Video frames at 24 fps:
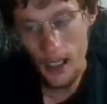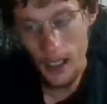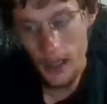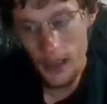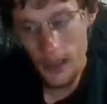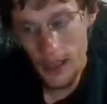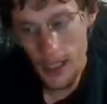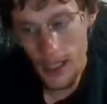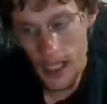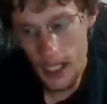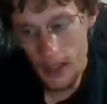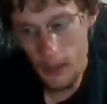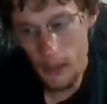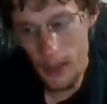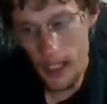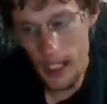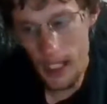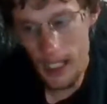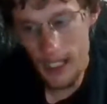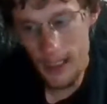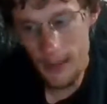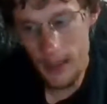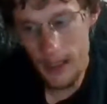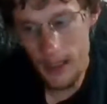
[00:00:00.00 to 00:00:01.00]
That
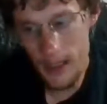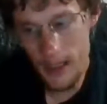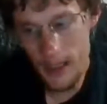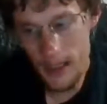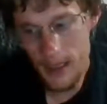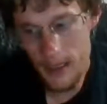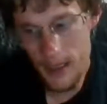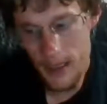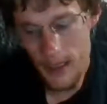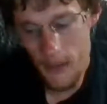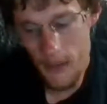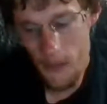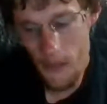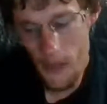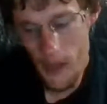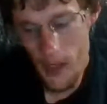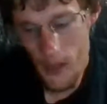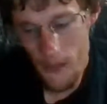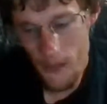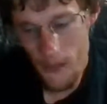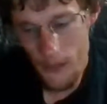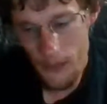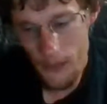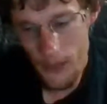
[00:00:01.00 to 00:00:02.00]
reminds me,
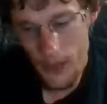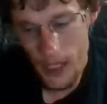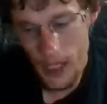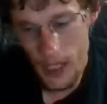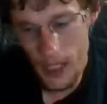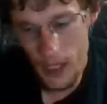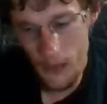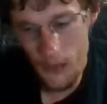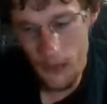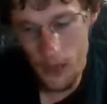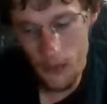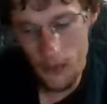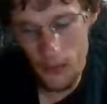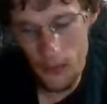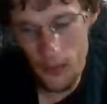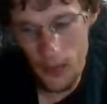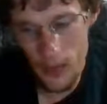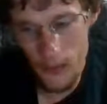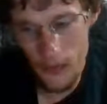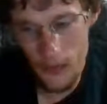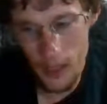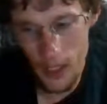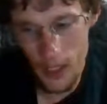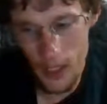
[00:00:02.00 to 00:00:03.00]
if
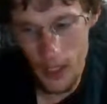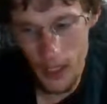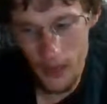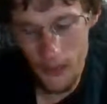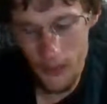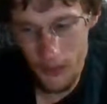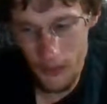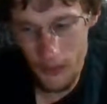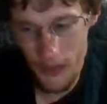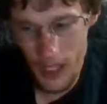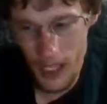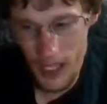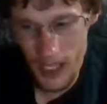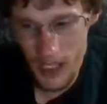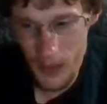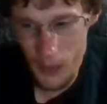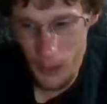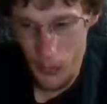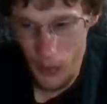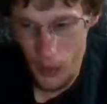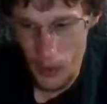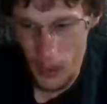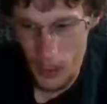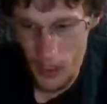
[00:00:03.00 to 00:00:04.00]
you're on
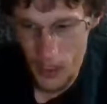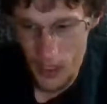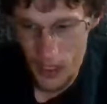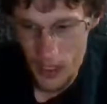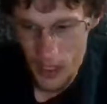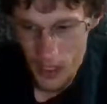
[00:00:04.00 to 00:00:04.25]
Facebook,